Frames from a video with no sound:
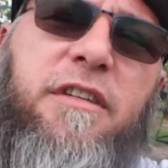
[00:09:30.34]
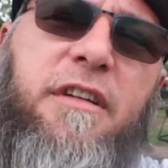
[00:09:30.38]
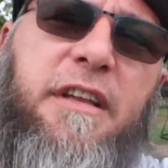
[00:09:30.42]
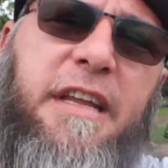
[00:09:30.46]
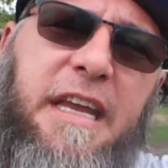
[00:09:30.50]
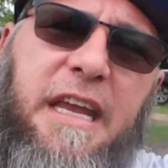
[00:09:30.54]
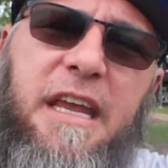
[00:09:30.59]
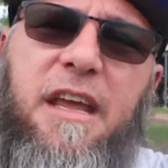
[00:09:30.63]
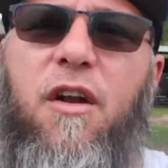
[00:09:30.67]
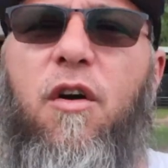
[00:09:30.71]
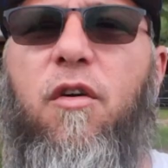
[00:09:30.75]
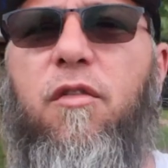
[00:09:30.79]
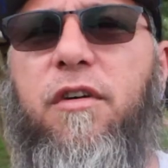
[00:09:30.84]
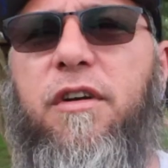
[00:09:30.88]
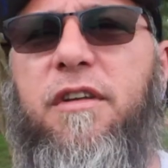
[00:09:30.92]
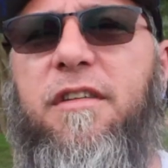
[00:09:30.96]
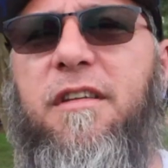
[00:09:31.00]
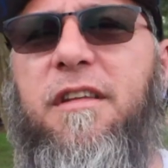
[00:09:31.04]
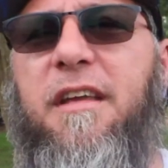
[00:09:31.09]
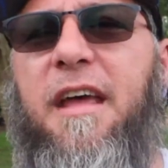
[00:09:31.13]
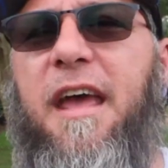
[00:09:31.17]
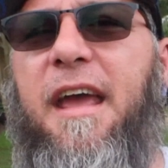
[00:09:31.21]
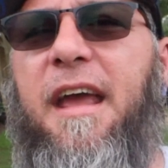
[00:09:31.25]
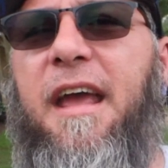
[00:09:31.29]
link it over
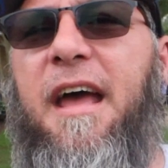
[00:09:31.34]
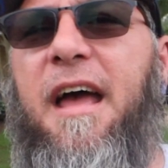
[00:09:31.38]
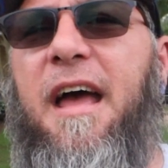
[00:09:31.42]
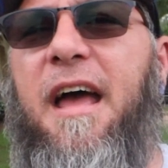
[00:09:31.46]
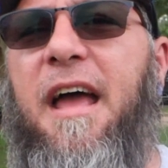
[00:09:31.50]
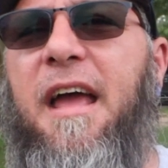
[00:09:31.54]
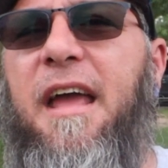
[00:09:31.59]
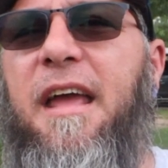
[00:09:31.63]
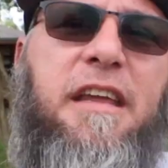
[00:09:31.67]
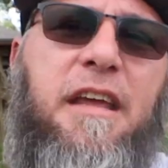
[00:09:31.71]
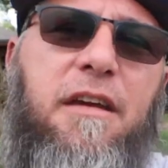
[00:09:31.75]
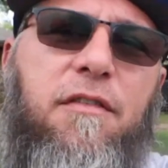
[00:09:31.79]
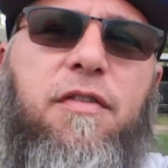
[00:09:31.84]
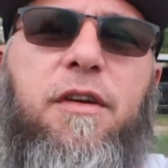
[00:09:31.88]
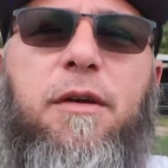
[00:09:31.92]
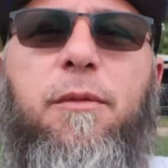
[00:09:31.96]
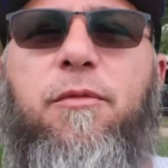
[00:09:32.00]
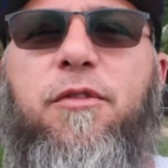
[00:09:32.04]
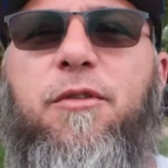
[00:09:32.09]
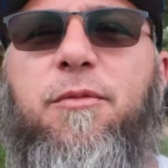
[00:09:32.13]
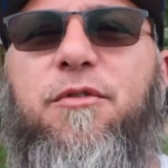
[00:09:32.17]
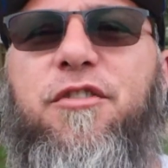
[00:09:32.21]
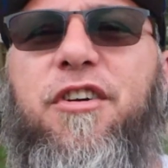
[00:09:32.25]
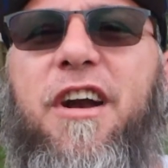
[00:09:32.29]
to that guy, give him
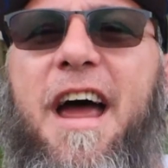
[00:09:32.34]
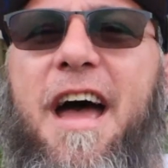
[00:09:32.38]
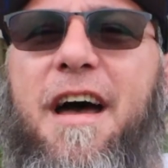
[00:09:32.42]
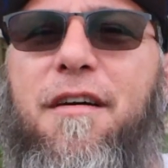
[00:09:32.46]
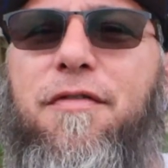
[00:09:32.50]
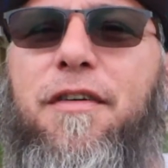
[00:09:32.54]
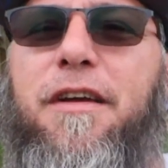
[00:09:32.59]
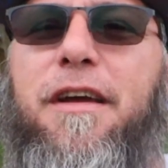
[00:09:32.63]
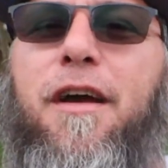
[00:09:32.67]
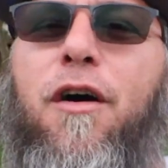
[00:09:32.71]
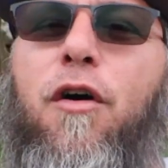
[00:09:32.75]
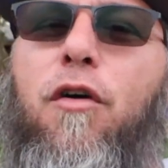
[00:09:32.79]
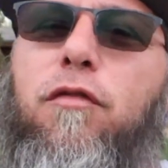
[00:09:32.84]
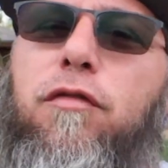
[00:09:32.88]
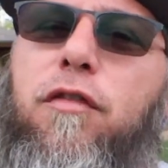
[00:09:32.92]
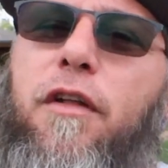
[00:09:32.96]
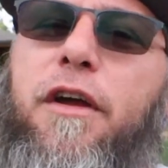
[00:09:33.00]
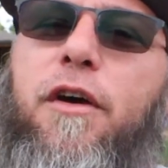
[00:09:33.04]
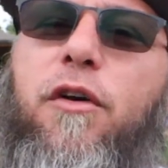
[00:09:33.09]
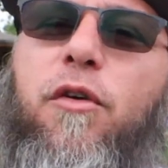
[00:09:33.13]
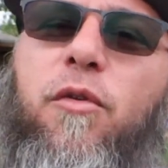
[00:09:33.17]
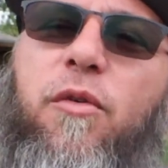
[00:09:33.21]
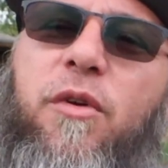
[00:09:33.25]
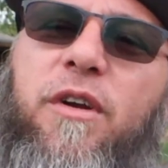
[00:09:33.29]
some traffic. Hopefully
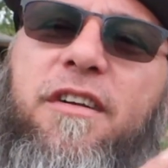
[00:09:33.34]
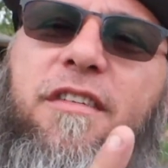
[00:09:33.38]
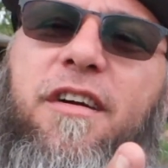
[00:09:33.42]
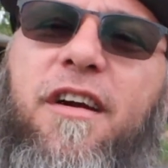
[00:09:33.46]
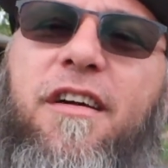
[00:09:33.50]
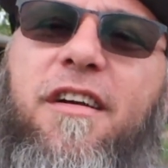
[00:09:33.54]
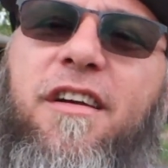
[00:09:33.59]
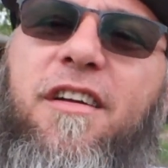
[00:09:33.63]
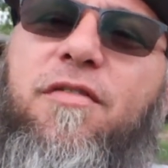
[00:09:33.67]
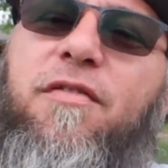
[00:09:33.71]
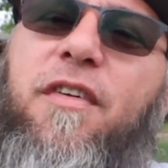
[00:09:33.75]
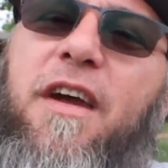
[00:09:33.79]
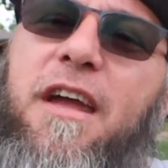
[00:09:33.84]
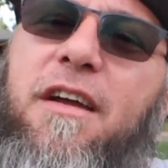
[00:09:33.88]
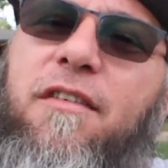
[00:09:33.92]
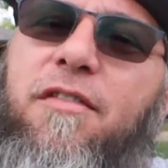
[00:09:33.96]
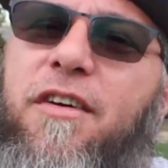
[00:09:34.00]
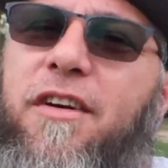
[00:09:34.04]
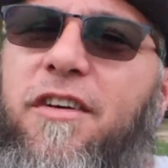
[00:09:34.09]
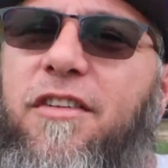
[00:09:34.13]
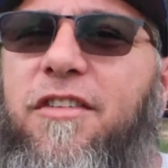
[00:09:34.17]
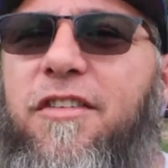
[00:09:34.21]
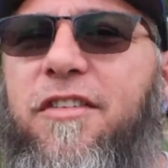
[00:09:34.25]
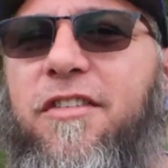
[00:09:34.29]
he'll return the favor
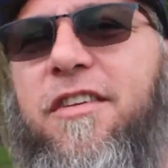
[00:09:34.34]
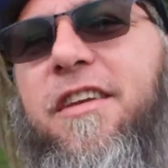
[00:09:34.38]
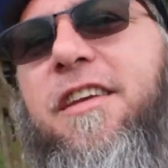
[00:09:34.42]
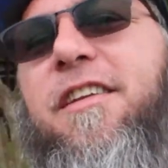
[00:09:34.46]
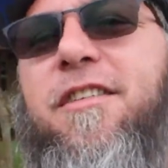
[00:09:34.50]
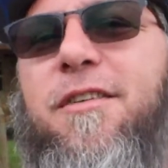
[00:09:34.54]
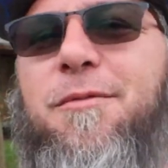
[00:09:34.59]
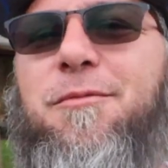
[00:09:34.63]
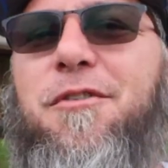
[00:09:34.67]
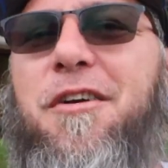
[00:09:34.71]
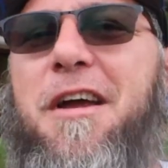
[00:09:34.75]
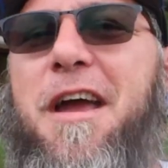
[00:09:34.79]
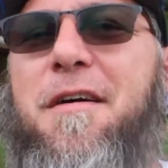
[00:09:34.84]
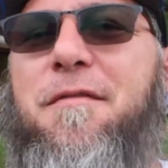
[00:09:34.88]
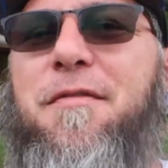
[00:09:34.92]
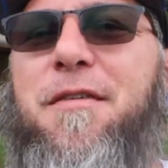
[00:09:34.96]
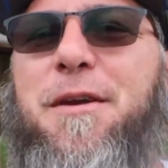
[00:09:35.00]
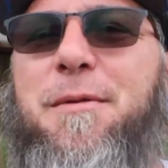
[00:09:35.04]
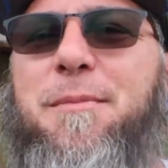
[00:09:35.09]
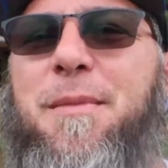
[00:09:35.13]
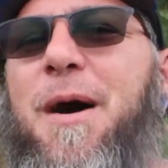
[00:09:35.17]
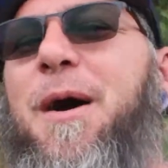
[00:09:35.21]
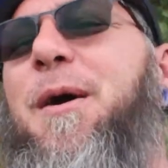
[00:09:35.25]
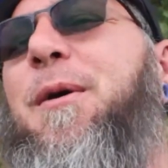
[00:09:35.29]
and send some
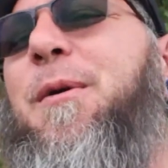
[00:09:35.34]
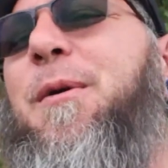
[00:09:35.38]
traffic my